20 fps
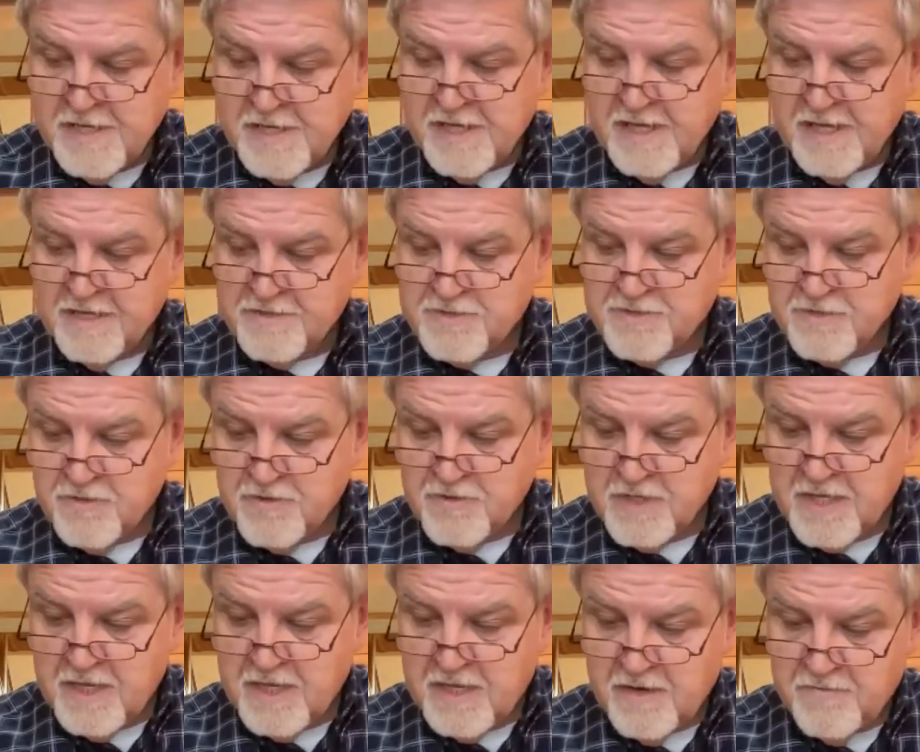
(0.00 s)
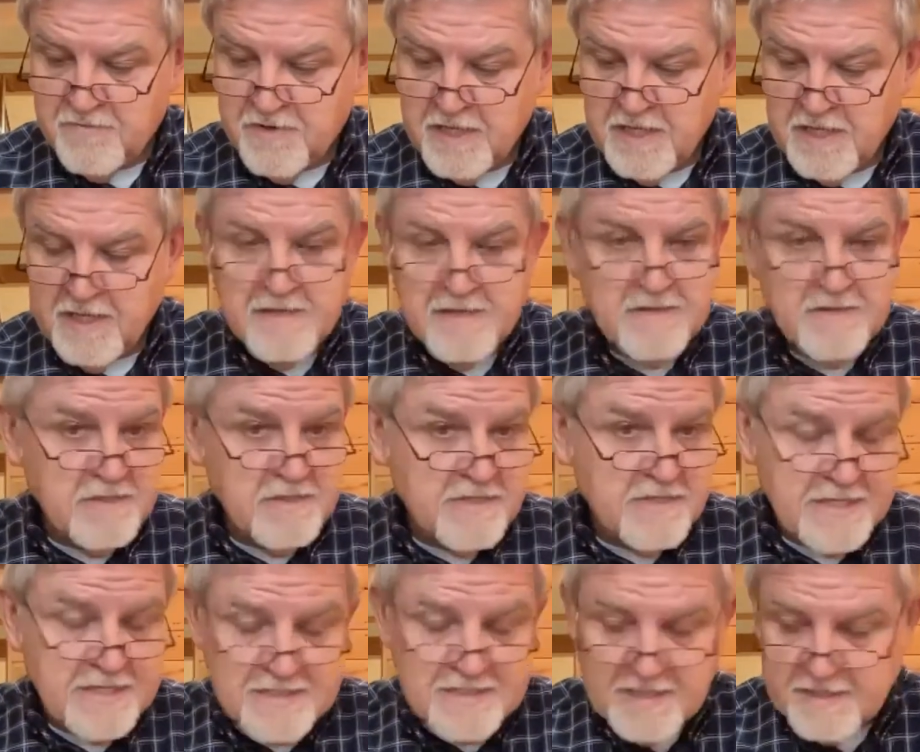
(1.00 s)
And so he, he really is
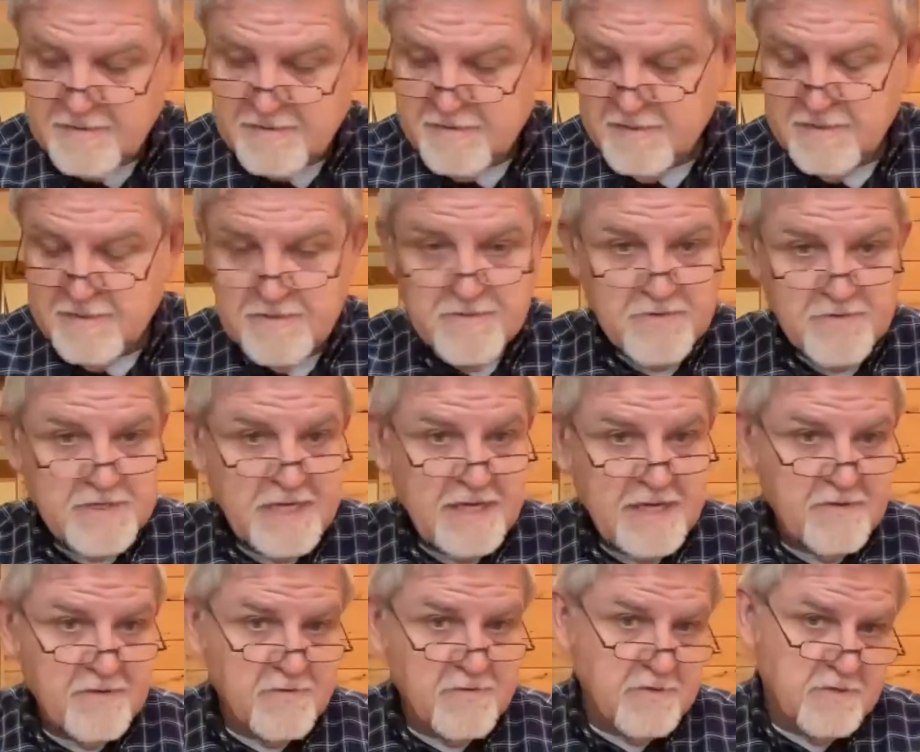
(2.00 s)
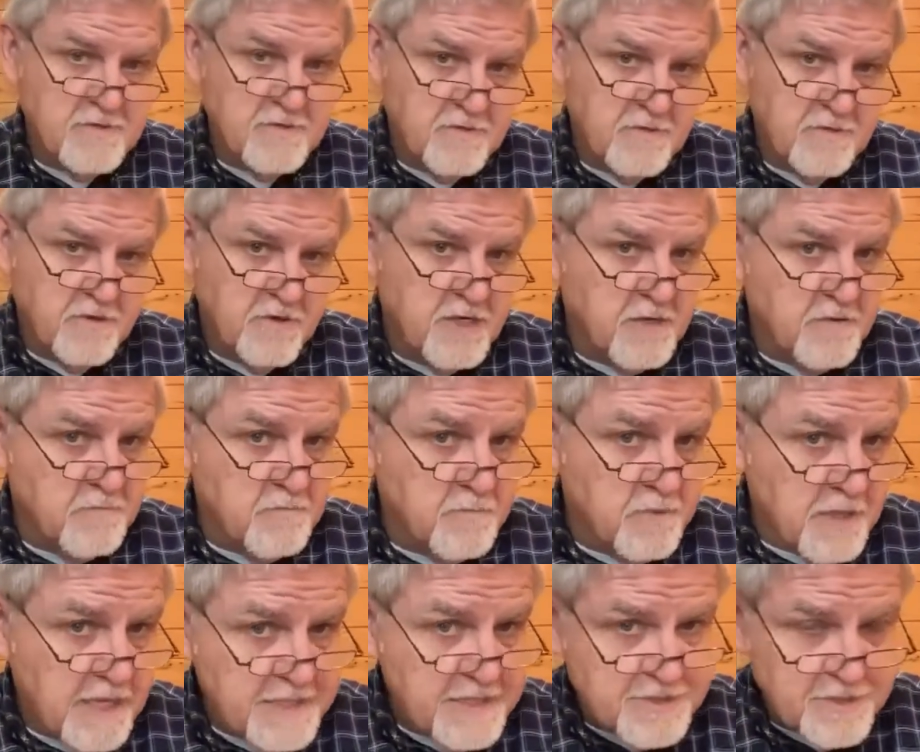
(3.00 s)
asking, okay, you're going to
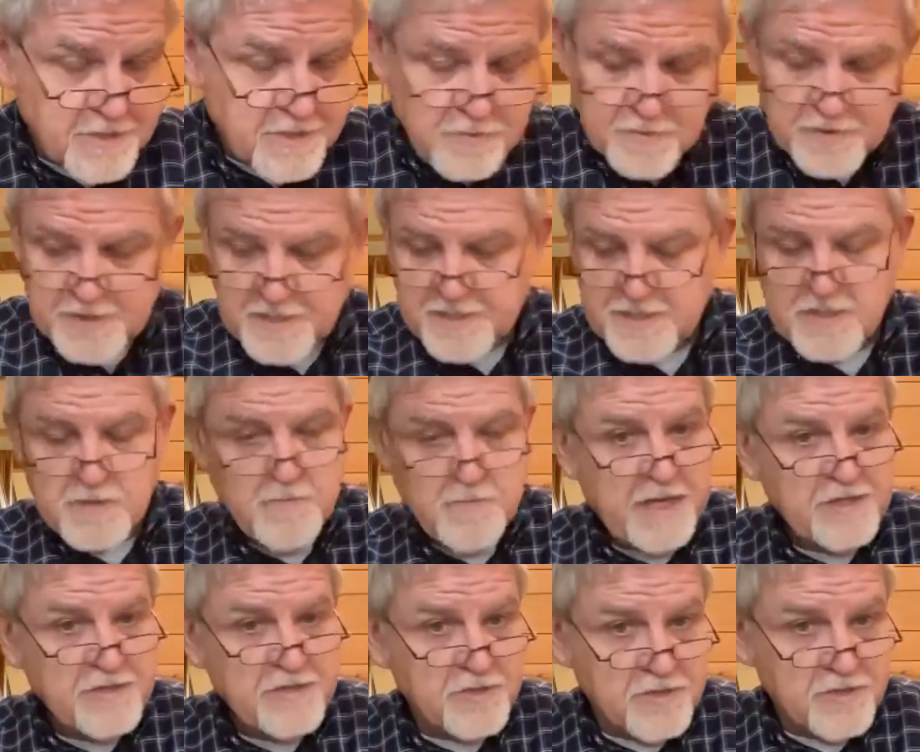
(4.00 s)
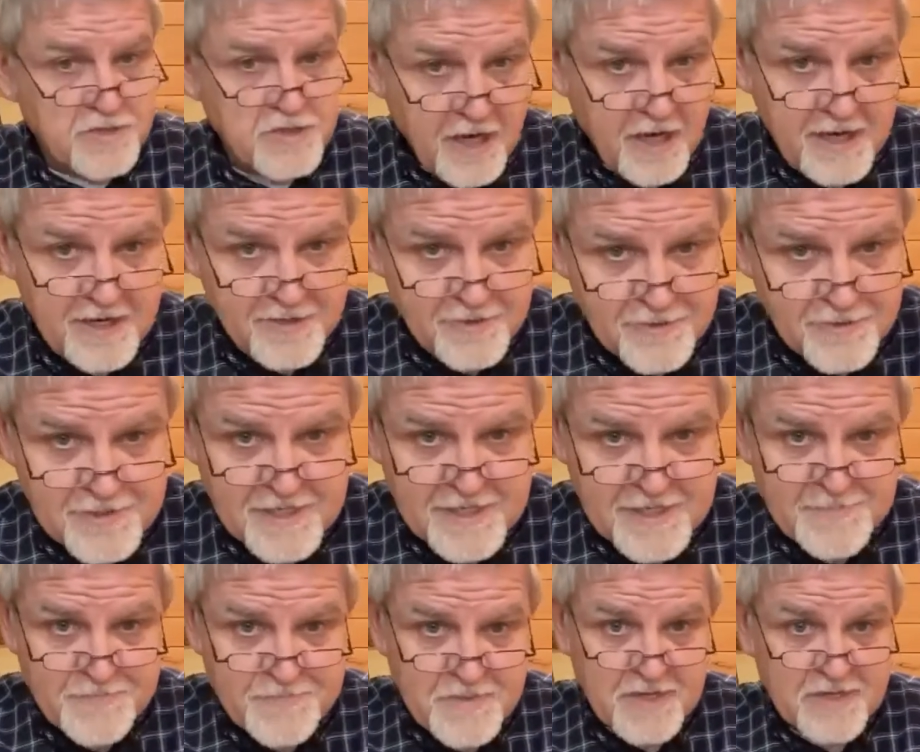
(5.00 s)
bless us with this special child
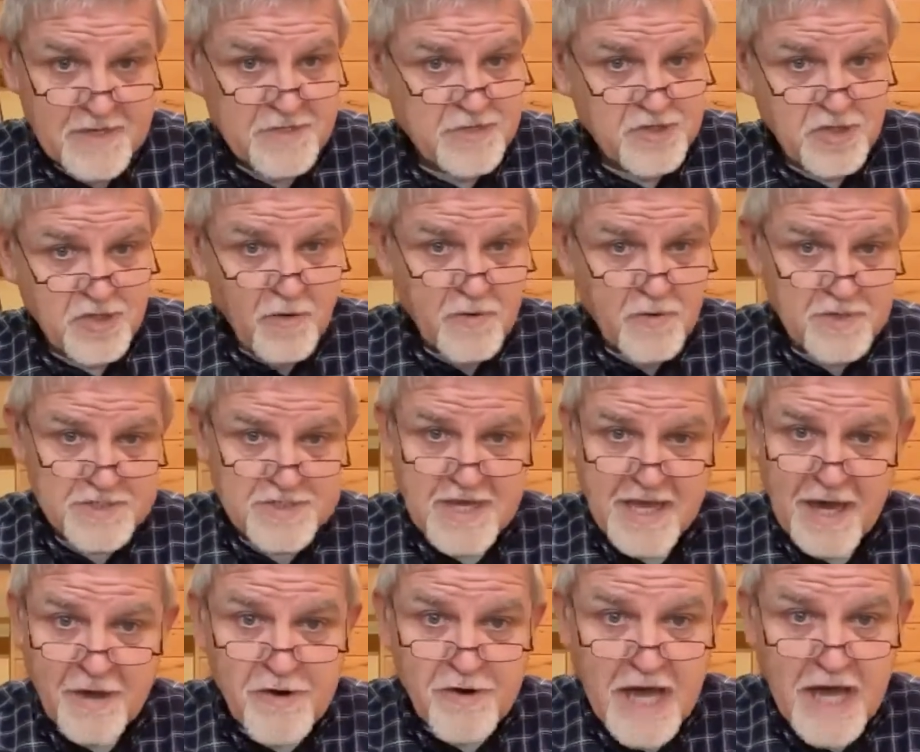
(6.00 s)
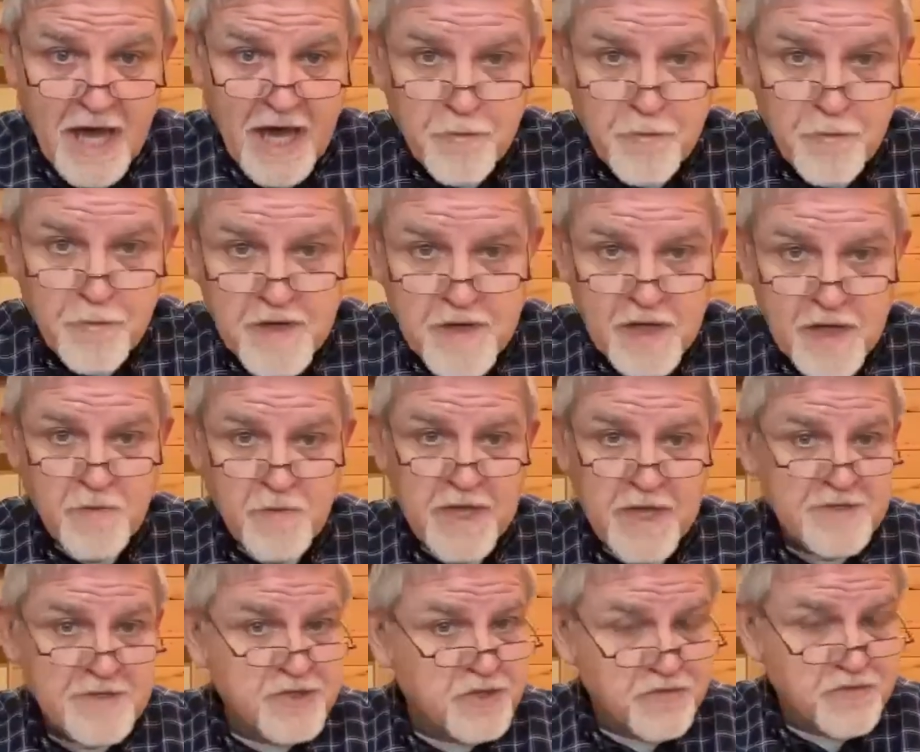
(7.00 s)
uh, show us how how can we
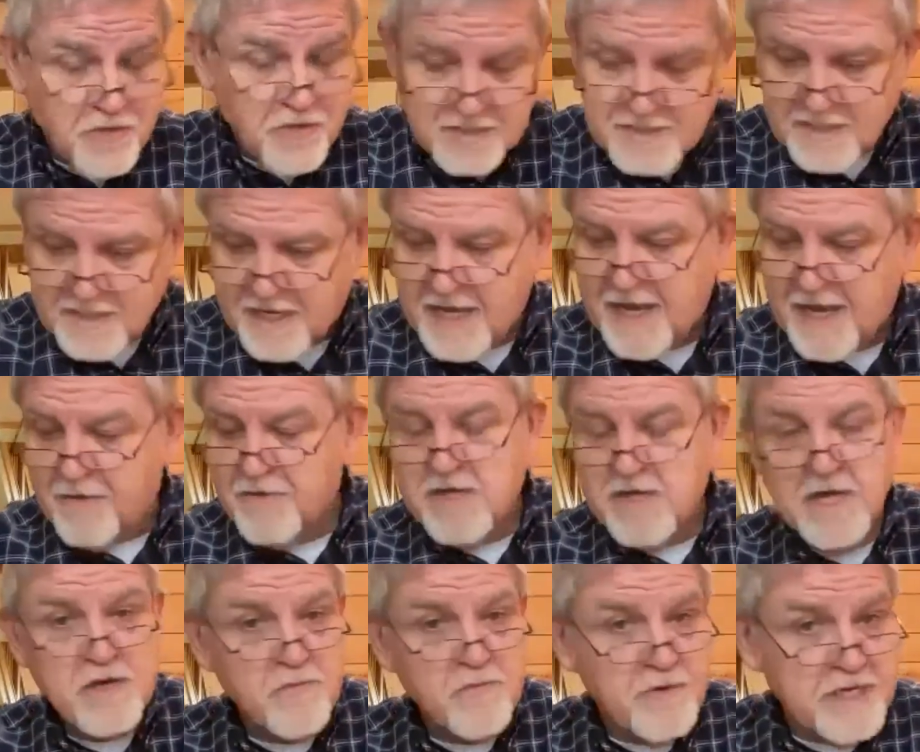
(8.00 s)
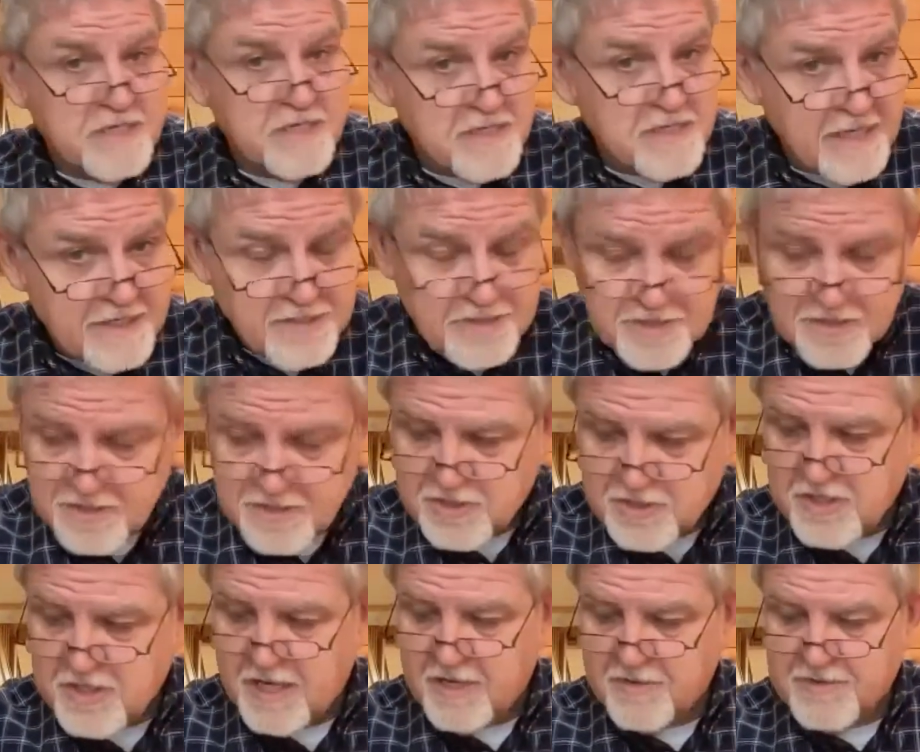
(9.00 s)
instruct it how can we teach this
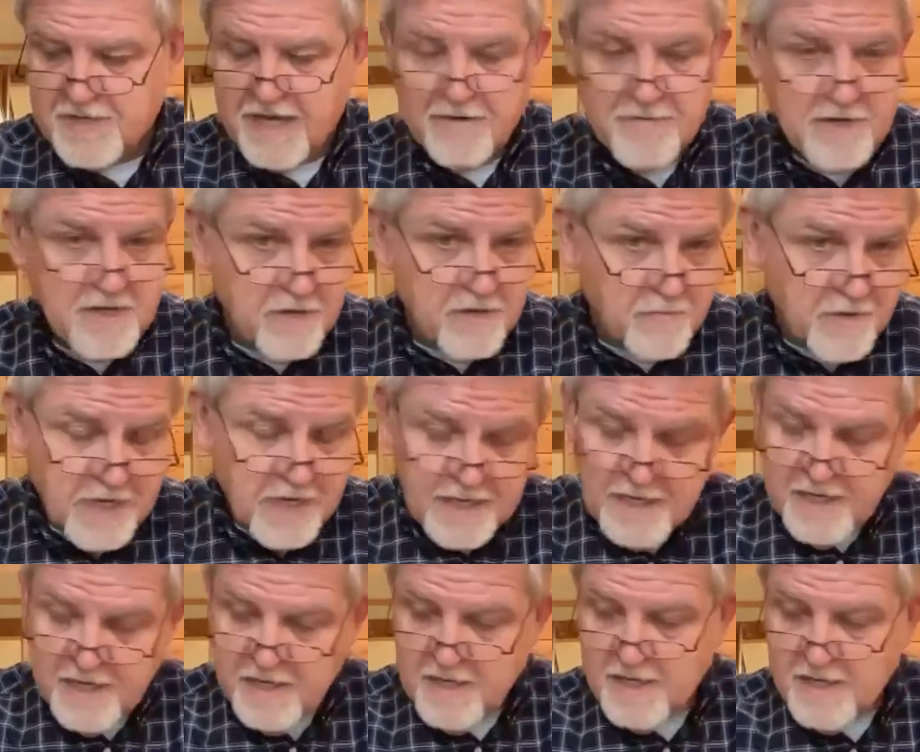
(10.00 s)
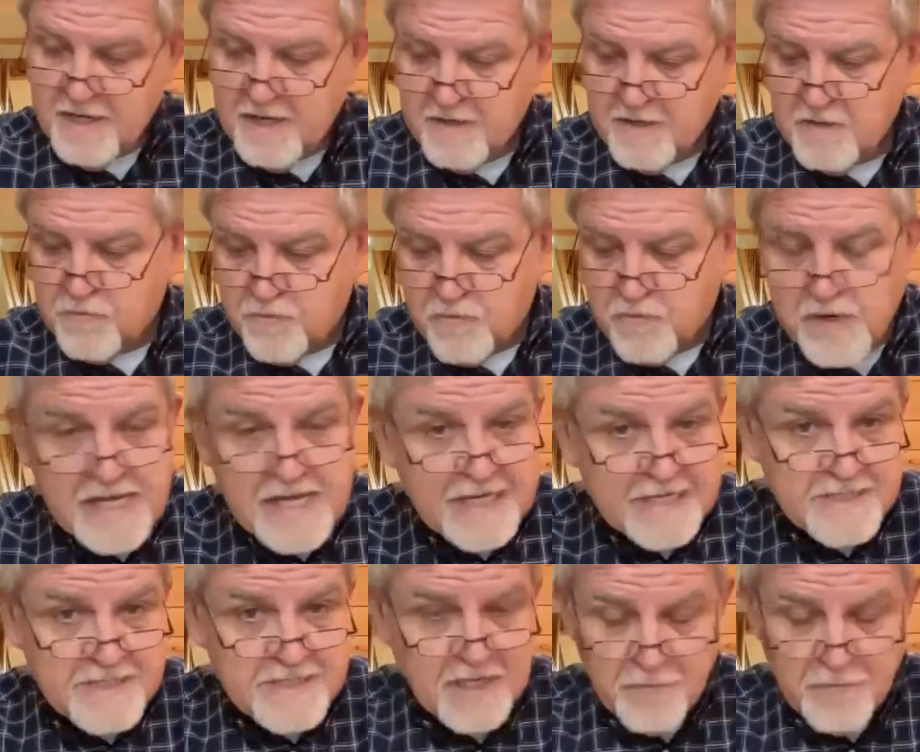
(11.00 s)
child how can we uh, raise
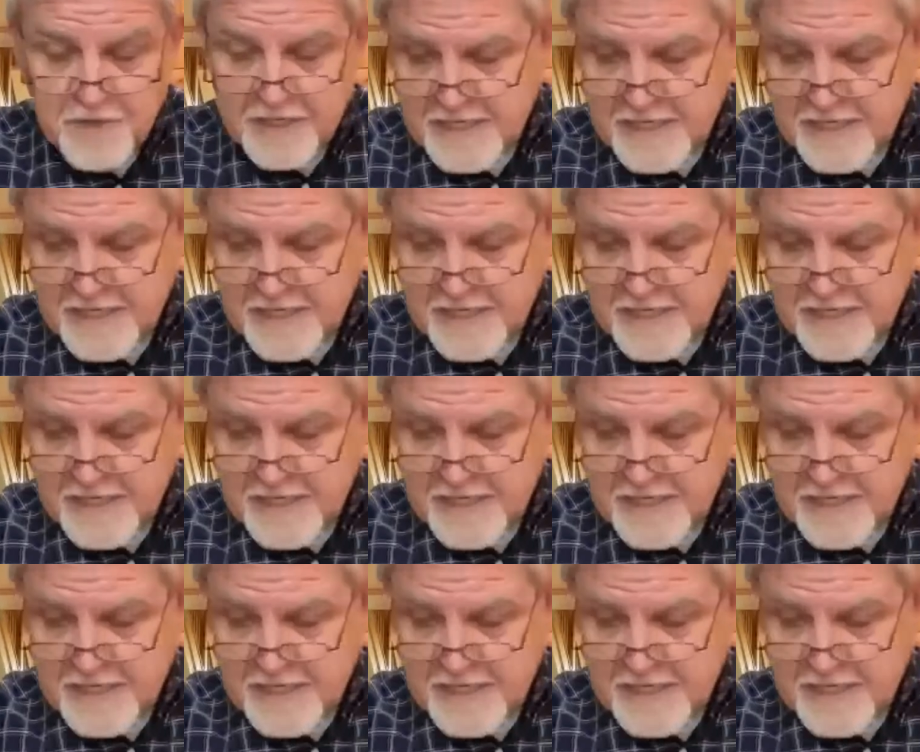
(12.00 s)
it we need